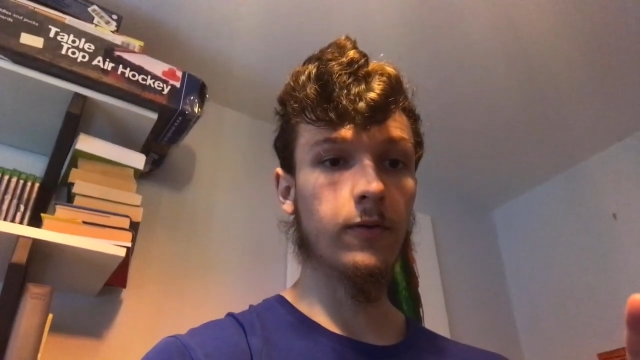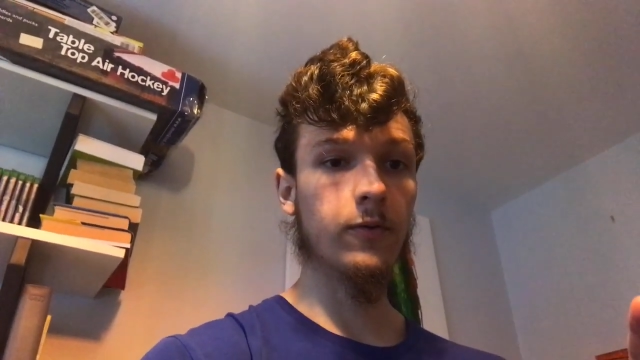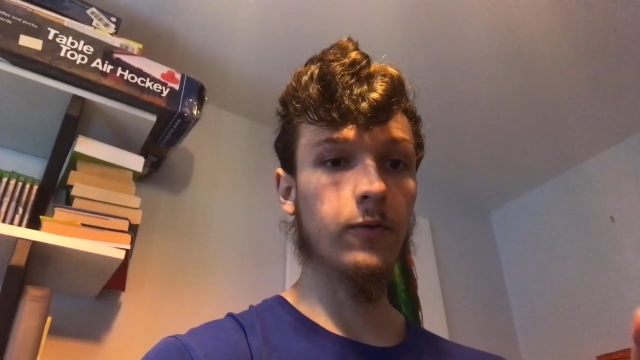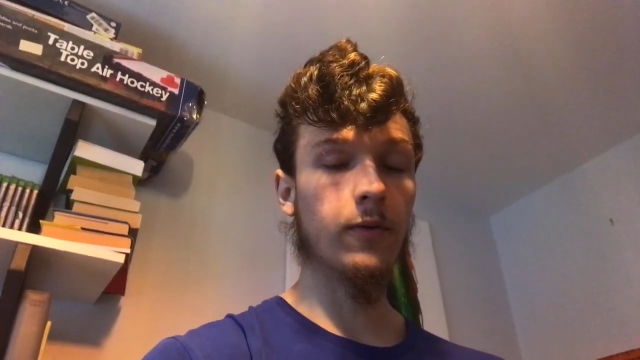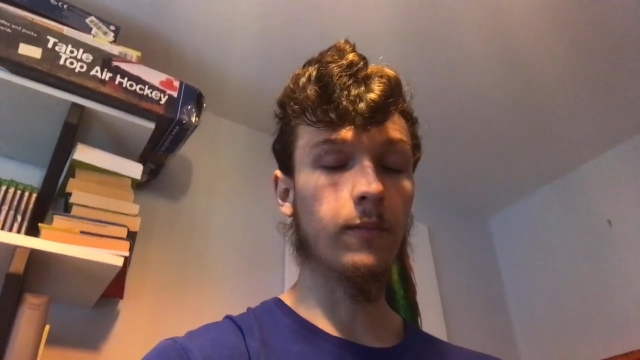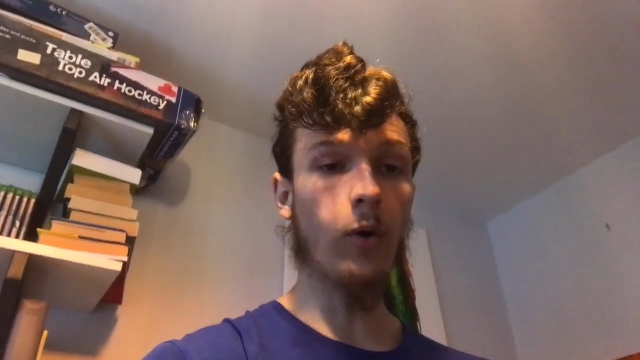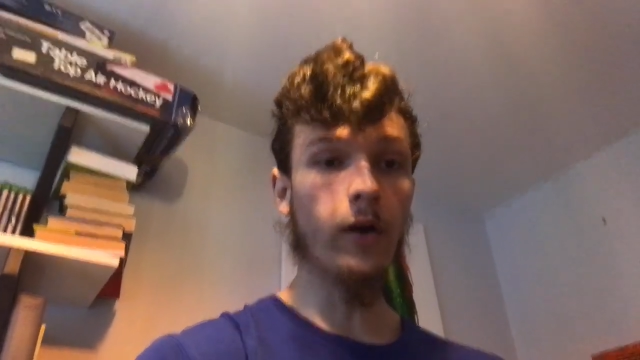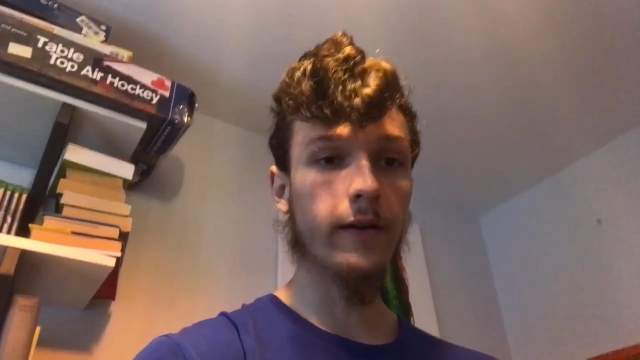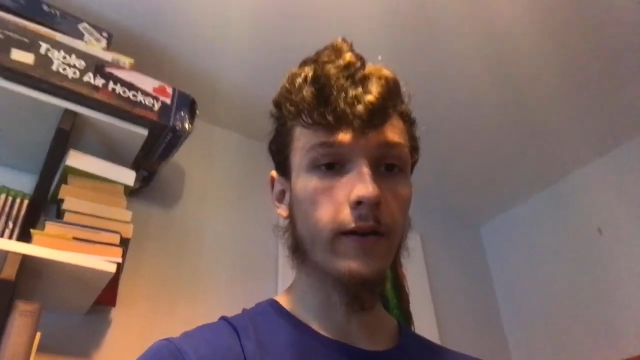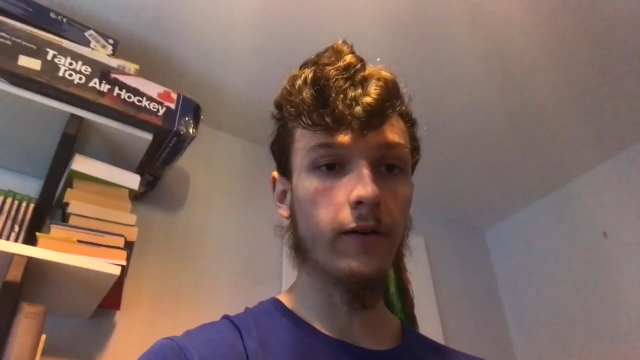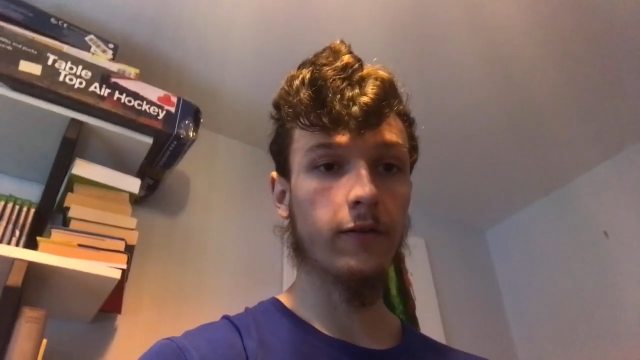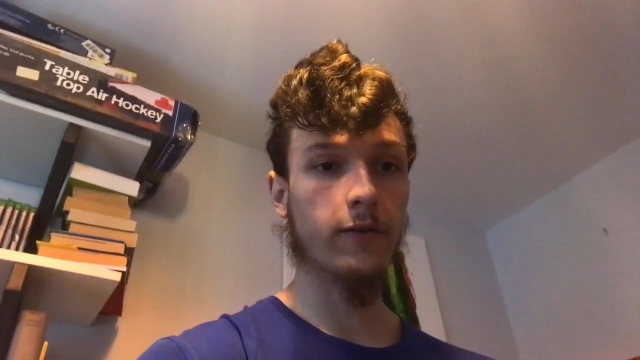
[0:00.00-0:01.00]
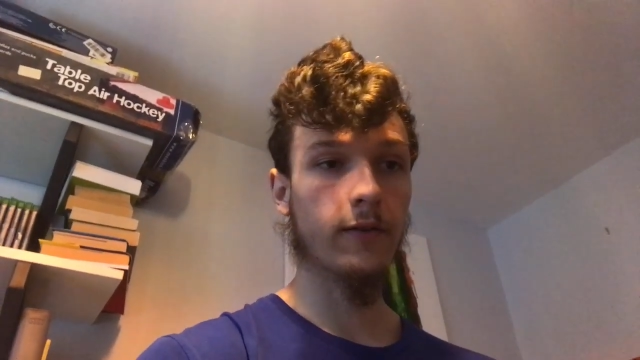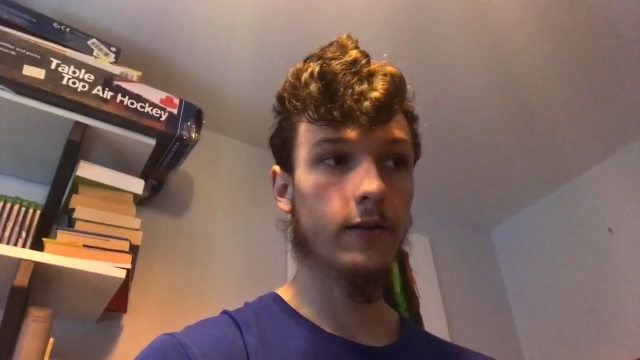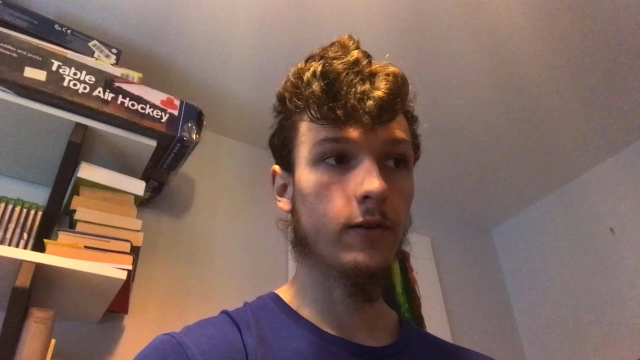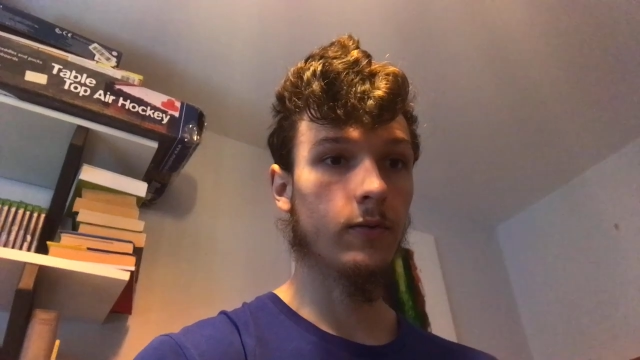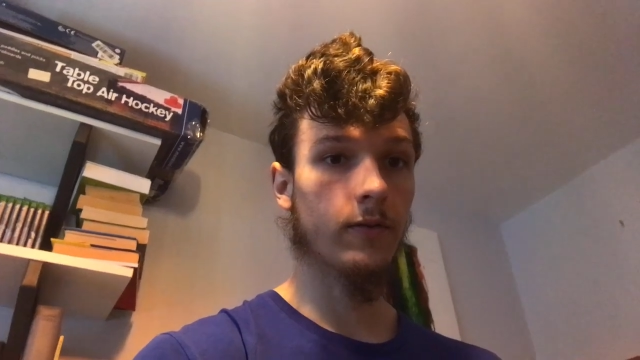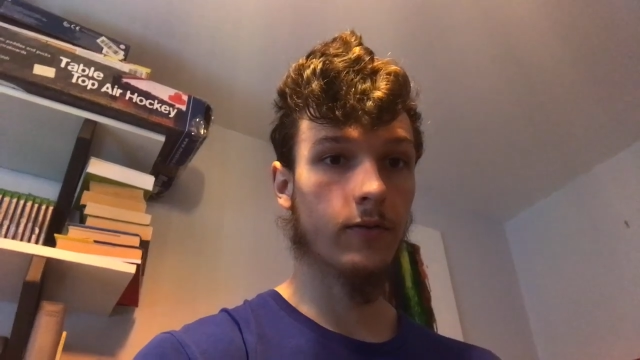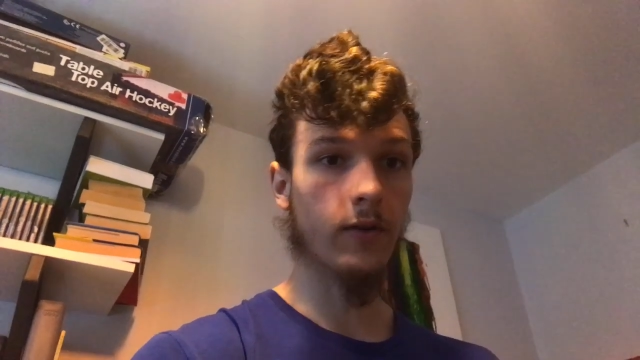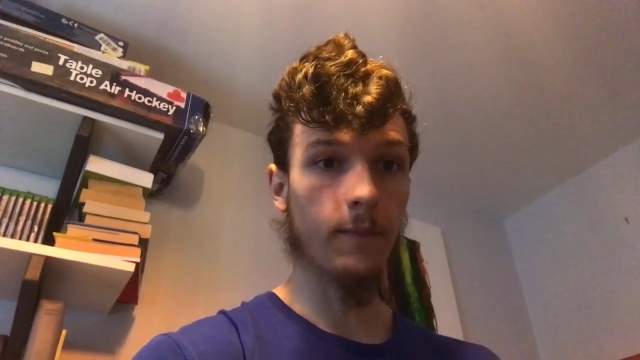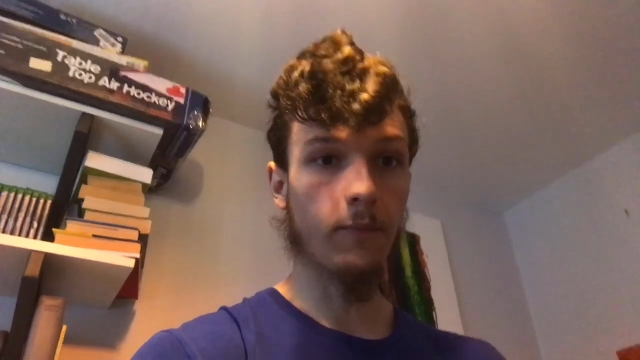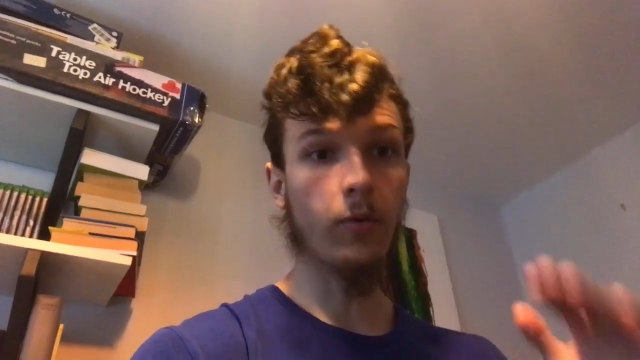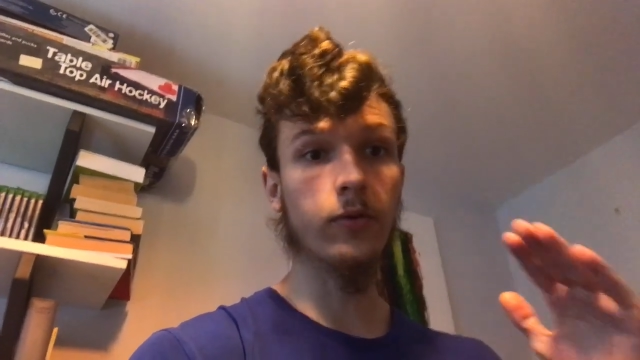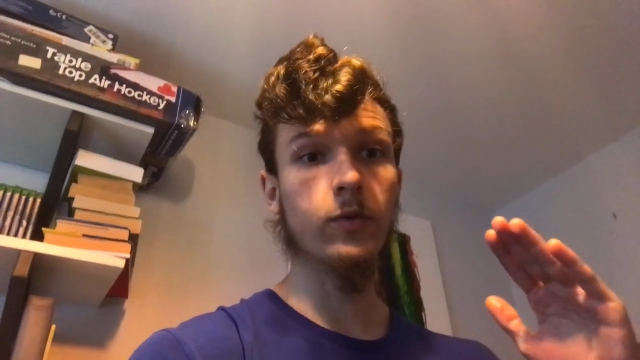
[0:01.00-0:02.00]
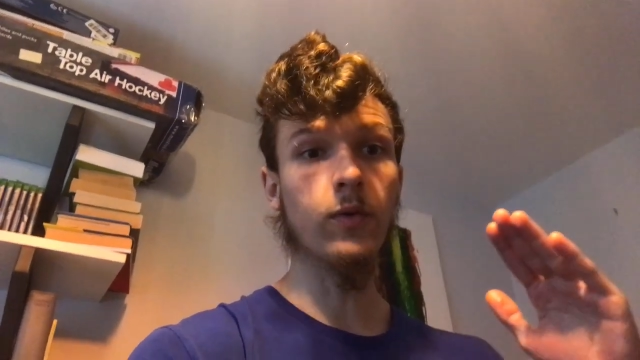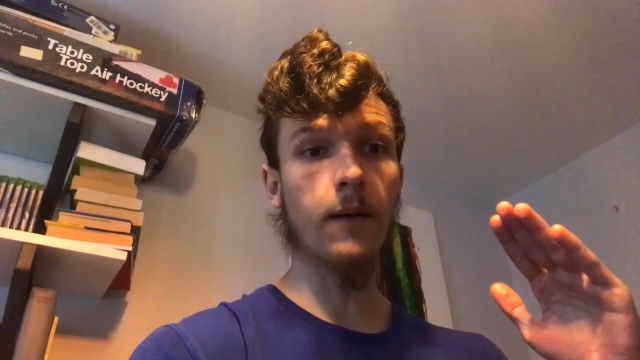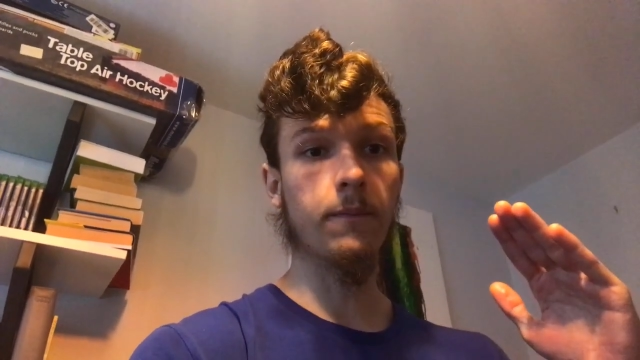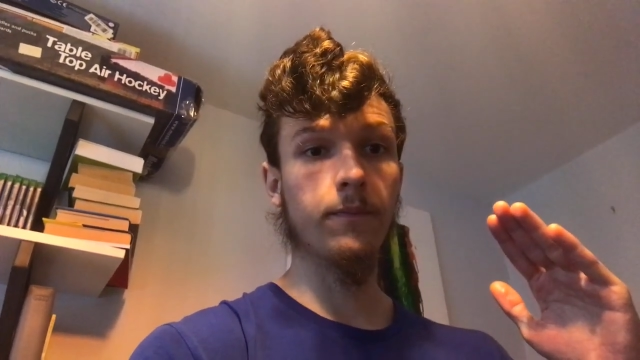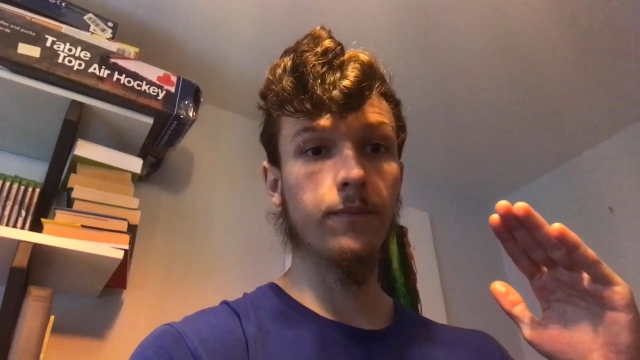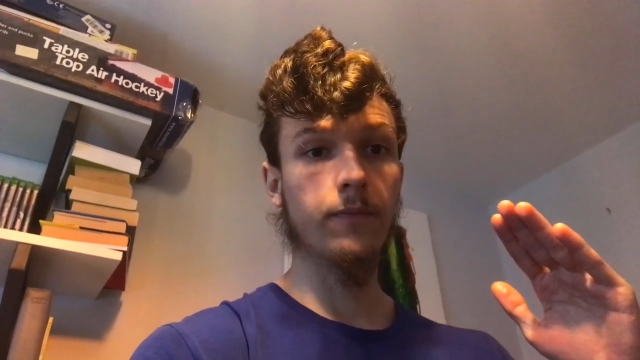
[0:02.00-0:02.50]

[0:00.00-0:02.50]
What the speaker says: who are more intelligent than you, it's going to pull you up.